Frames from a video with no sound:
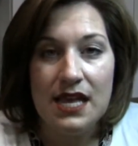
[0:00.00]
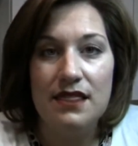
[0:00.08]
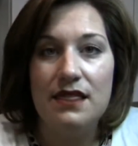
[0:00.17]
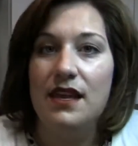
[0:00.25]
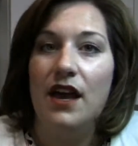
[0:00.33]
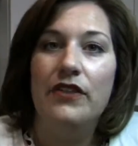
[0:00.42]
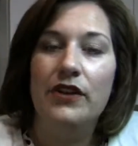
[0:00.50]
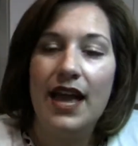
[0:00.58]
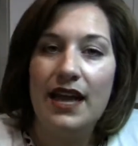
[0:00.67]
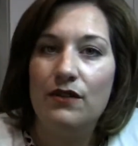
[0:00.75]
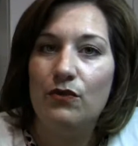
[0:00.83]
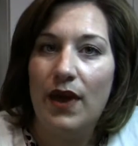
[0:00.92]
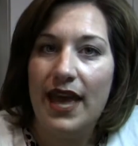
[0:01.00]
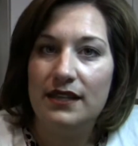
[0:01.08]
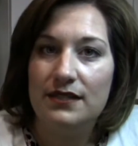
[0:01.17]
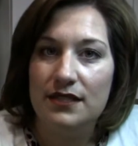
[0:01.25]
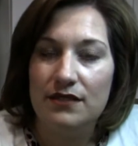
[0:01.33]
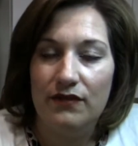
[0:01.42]
The other kind of wax
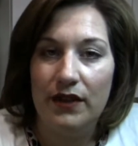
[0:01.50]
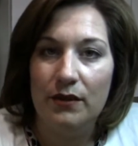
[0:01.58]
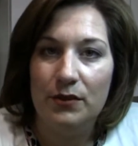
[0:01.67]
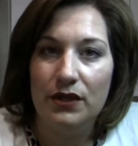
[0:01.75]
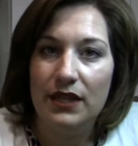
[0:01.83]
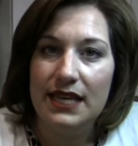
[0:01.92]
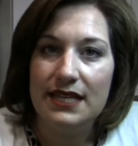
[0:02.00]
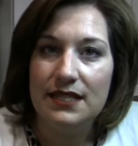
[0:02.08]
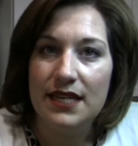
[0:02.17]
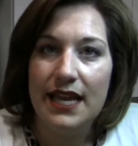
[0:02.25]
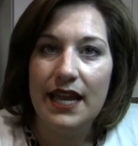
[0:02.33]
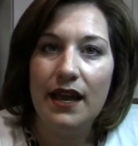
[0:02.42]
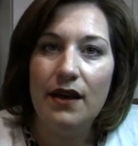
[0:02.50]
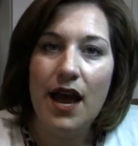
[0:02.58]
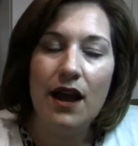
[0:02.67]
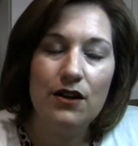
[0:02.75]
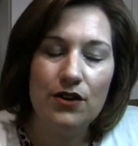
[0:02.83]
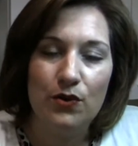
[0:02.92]
that's available is a
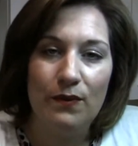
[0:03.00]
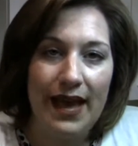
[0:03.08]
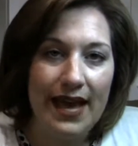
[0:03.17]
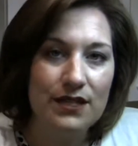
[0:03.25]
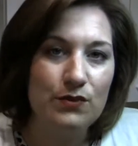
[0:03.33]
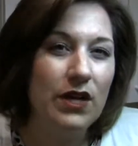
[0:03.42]
harder wax.